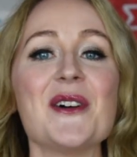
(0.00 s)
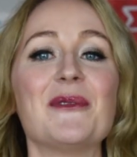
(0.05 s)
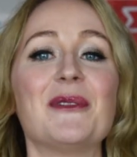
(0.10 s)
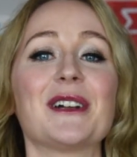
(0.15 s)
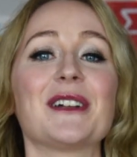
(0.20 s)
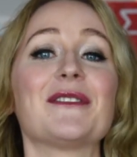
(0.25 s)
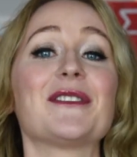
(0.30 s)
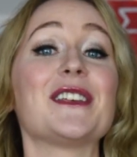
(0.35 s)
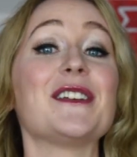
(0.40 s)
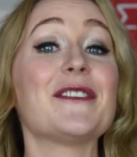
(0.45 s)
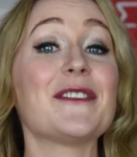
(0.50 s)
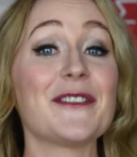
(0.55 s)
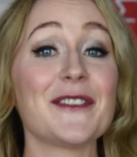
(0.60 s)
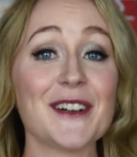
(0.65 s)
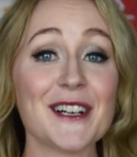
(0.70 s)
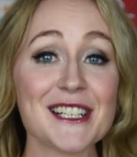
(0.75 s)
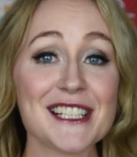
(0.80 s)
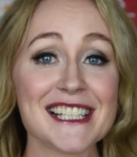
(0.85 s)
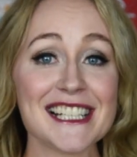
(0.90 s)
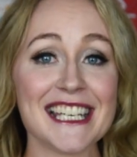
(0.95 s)
One of the
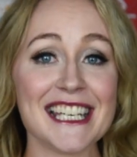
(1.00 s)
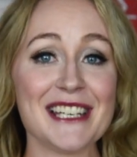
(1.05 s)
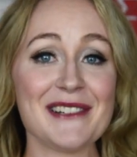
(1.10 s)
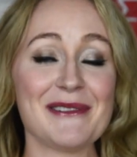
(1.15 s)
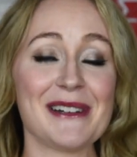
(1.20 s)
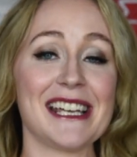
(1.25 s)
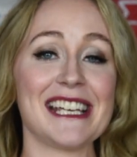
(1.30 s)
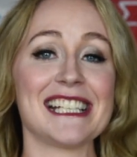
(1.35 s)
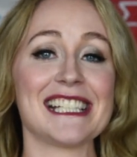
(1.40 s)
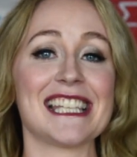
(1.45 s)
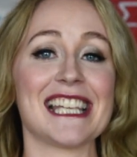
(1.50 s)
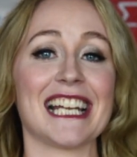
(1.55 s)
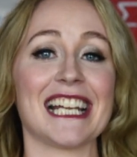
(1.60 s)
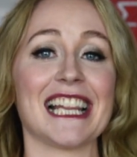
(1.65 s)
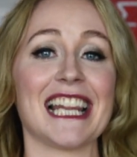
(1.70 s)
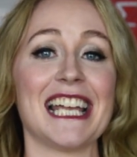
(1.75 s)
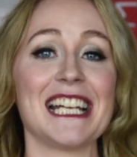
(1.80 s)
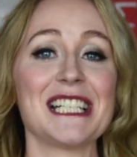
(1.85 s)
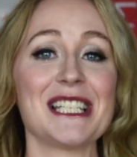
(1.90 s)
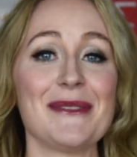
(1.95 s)
first key ways that I
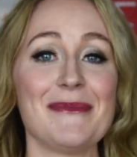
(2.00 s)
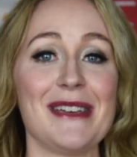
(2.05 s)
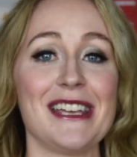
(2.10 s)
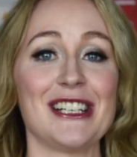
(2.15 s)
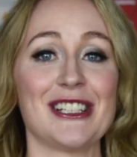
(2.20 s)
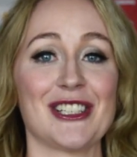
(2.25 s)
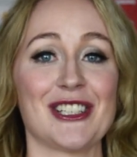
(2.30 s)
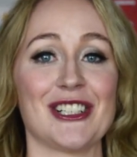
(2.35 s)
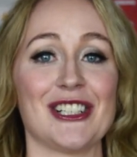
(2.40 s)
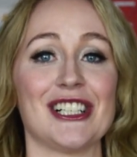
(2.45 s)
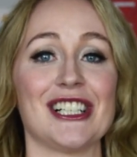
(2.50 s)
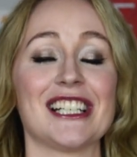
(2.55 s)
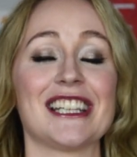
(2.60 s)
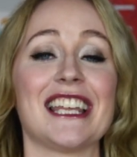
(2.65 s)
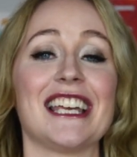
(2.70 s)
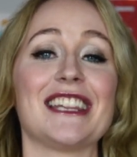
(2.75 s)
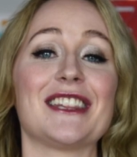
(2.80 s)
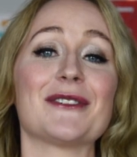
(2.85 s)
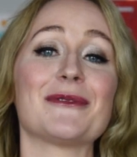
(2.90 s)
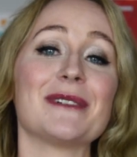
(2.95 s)
like to make sure
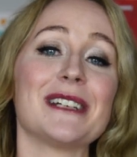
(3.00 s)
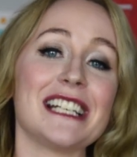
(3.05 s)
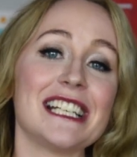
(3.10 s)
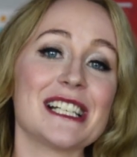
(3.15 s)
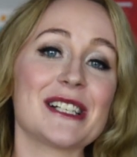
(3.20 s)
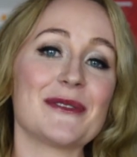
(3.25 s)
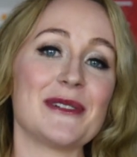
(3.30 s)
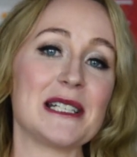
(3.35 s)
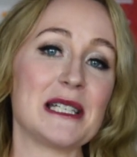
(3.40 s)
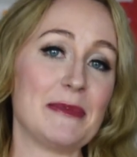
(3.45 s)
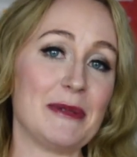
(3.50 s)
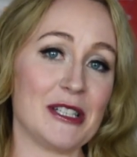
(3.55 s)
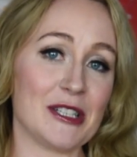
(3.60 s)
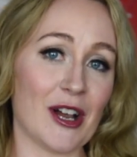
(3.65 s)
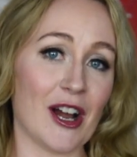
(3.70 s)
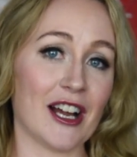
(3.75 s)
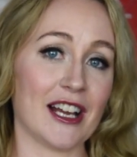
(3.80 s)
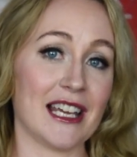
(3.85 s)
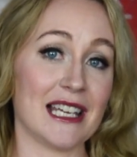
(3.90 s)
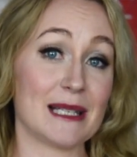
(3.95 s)
that the reed is going to be
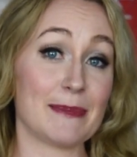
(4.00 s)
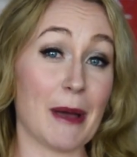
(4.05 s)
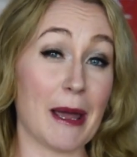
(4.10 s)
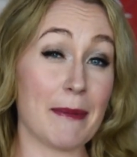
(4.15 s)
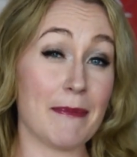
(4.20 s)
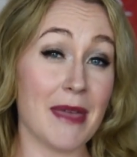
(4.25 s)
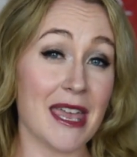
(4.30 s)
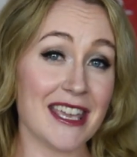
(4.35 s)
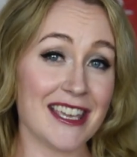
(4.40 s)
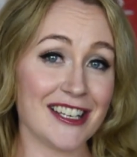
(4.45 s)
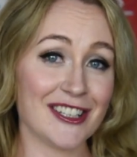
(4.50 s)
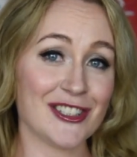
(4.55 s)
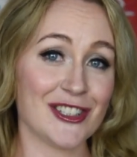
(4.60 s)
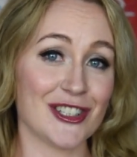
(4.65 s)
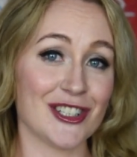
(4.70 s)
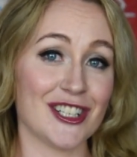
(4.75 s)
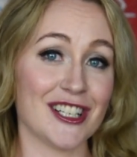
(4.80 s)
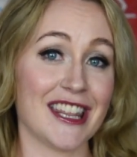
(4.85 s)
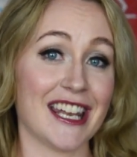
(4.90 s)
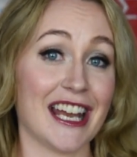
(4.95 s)
dark is by making
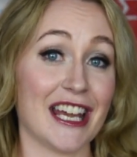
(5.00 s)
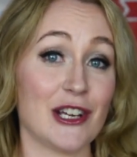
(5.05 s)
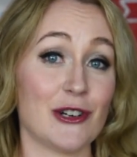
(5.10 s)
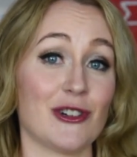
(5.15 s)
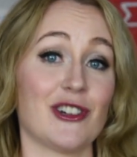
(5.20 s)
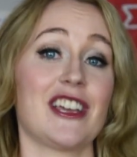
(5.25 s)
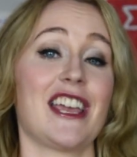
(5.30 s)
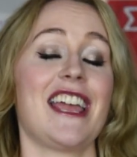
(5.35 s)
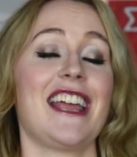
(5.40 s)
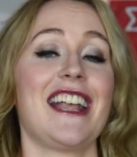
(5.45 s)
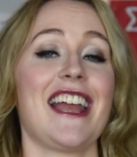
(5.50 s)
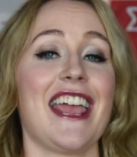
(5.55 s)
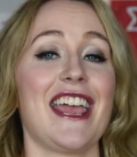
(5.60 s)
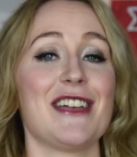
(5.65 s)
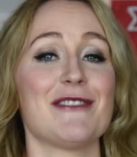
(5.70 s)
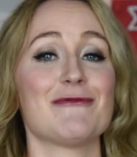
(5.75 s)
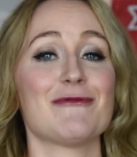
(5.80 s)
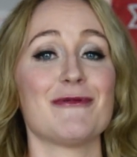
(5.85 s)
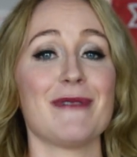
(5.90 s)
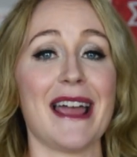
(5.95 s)
sure that I create
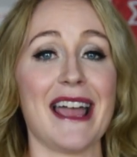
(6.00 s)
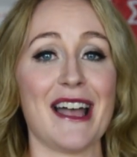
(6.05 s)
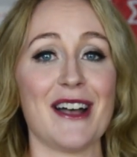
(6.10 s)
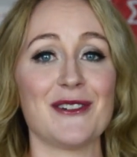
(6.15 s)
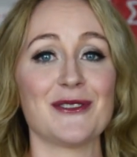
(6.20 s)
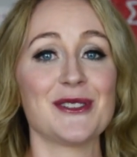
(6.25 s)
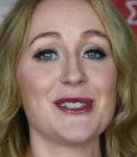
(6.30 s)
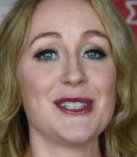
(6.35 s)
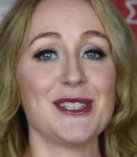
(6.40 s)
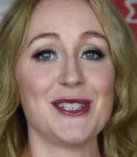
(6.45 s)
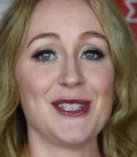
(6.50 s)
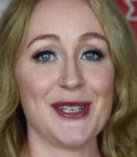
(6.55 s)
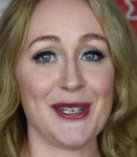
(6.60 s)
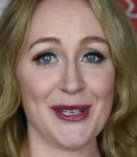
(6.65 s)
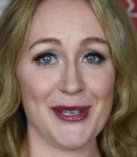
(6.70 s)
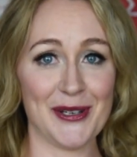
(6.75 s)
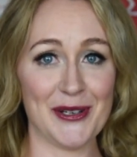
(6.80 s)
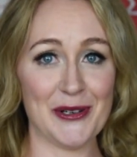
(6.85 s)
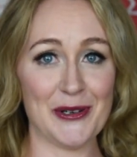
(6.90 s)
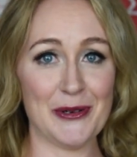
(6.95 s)
a round
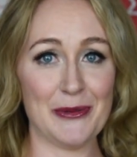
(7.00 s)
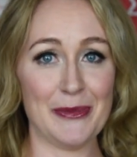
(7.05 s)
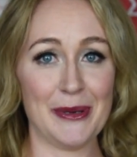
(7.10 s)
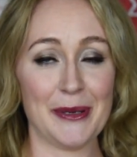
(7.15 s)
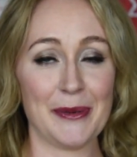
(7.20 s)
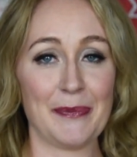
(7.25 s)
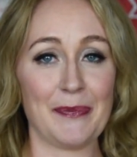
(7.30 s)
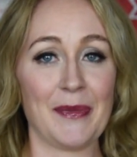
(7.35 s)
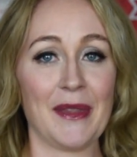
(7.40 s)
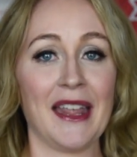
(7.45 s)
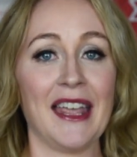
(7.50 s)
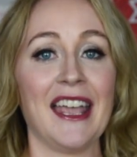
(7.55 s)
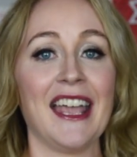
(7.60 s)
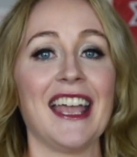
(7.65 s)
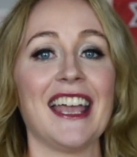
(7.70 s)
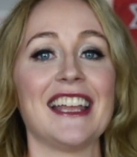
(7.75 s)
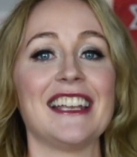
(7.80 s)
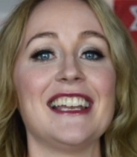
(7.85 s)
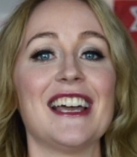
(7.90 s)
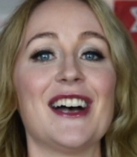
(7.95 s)
tube.
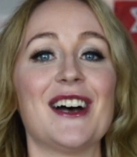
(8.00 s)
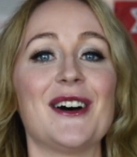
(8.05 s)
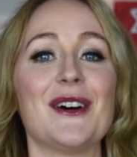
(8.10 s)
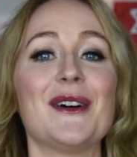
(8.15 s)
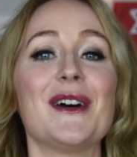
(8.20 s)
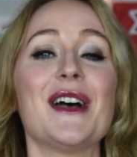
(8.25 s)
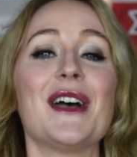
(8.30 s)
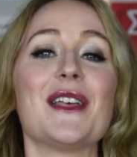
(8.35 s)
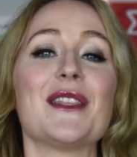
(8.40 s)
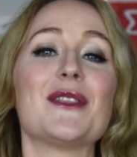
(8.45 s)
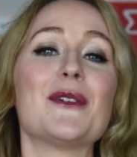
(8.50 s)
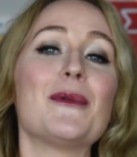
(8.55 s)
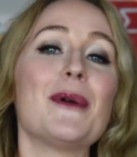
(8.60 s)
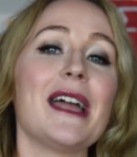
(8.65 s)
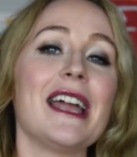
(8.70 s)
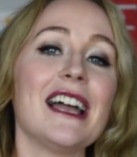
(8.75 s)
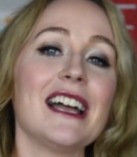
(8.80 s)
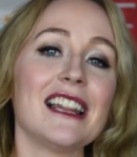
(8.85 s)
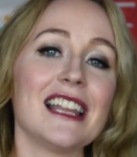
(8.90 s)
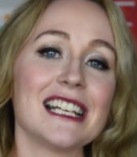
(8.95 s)
Now, the
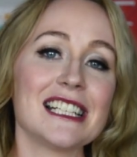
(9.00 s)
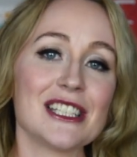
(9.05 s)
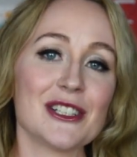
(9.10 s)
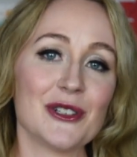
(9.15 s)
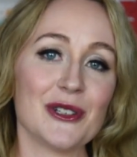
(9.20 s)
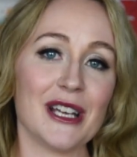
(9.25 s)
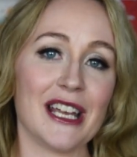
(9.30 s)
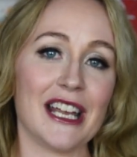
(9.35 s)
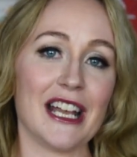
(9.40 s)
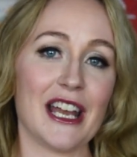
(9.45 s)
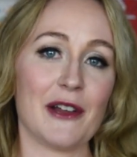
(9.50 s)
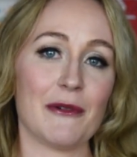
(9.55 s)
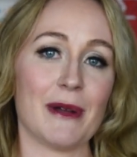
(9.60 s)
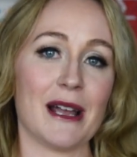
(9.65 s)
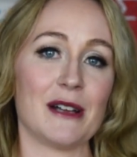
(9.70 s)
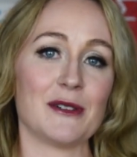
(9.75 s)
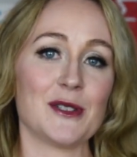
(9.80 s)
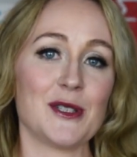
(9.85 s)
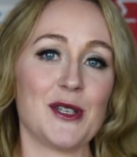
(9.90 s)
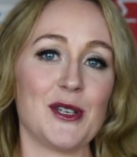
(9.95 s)
way I like to create a
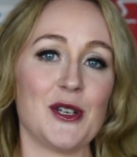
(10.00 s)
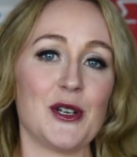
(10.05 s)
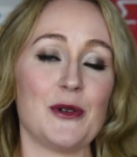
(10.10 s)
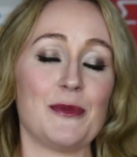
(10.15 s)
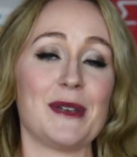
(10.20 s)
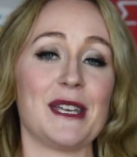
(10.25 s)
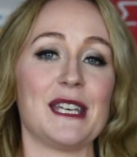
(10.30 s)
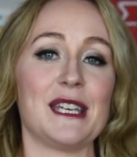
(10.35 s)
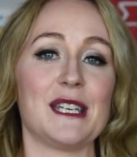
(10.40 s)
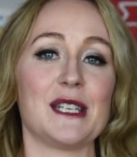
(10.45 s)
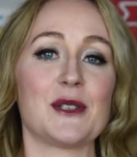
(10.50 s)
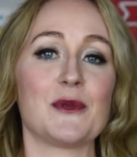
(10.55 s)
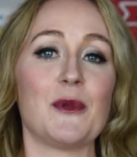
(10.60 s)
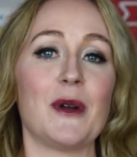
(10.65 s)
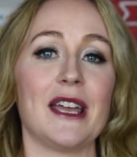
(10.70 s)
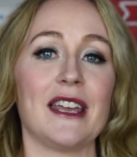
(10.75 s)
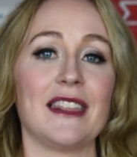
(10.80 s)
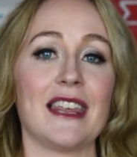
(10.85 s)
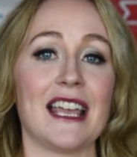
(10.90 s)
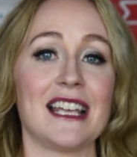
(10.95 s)
round tube is
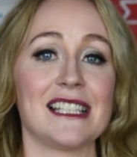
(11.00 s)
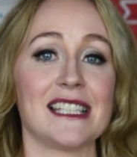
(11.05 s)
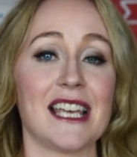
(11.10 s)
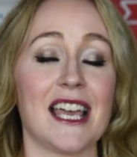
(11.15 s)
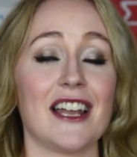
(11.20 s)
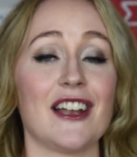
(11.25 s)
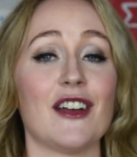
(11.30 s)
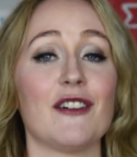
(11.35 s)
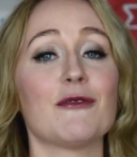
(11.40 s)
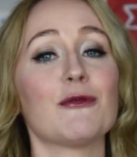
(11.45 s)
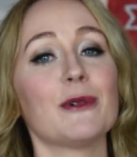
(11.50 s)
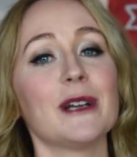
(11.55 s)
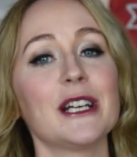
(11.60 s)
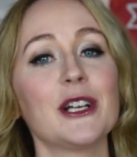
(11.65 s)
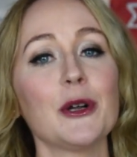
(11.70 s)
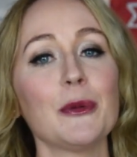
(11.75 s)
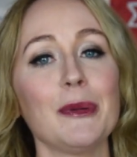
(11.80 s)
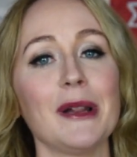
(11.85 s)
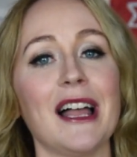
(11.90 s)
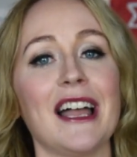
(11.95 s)
with a set of
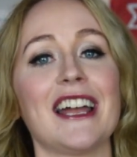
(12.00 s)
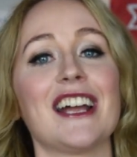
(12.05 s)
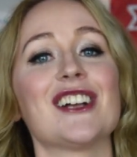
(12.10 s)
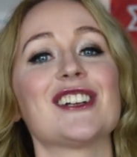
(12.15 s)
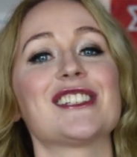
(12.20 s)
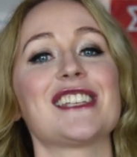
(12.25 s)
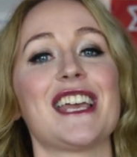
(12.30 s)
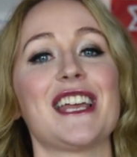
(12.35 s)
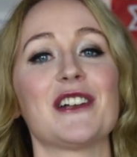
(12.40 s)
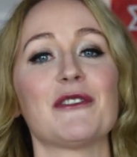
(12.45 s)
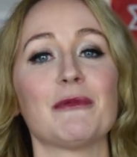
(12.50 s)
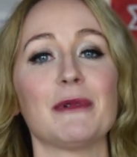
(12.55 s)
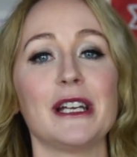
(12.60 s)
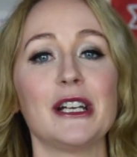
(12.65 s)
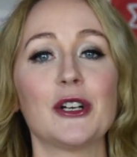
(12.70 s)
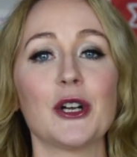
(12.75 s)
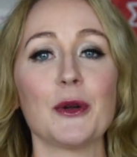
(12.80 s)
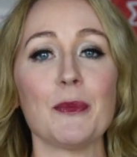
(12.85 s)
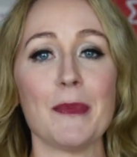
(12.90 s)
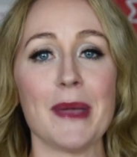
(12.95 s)
rigger pliers and a
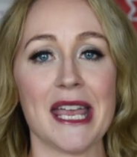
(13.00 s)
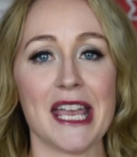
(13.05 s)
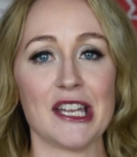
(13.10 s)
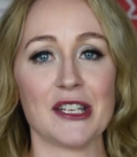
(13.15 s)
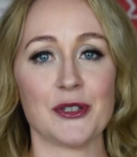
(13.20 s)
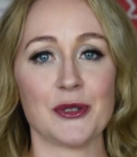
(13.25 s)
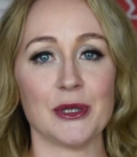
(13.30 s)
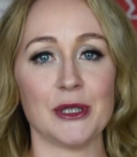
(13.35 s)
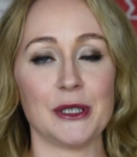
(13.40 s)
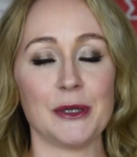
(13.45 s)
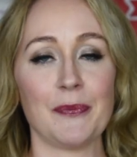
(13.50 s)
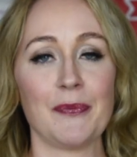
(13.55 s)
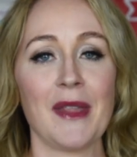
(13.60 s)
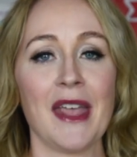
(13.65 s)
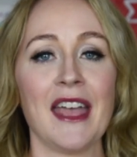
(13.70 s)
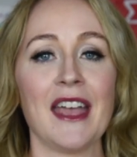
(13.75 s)
rigger mandrel.